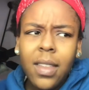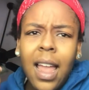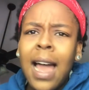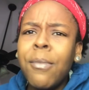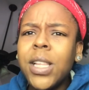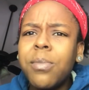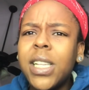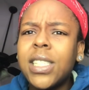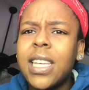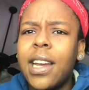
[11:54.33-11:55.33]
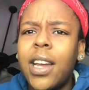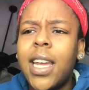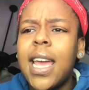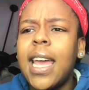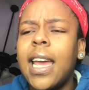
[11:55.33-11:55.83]
I'm in the
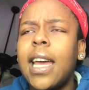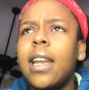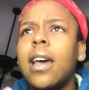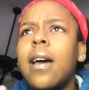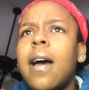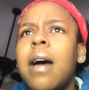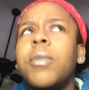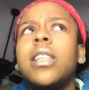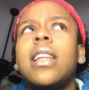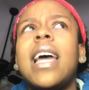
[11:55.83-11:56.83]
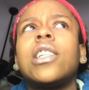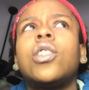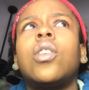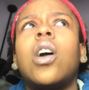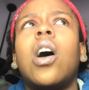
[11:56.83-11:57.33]
military and I'm in the
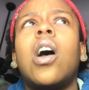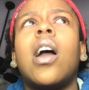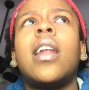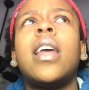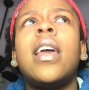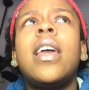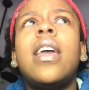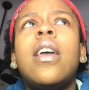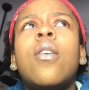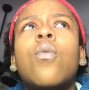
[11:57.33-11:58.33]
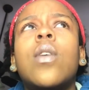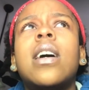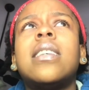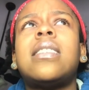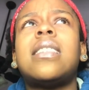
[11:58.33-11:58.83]
National Guard. It
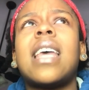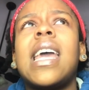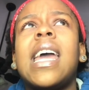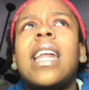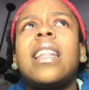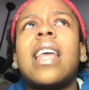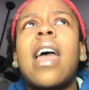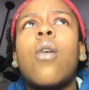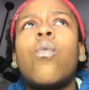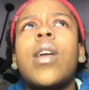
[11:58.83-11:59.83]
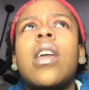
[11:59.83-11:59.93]
was said that we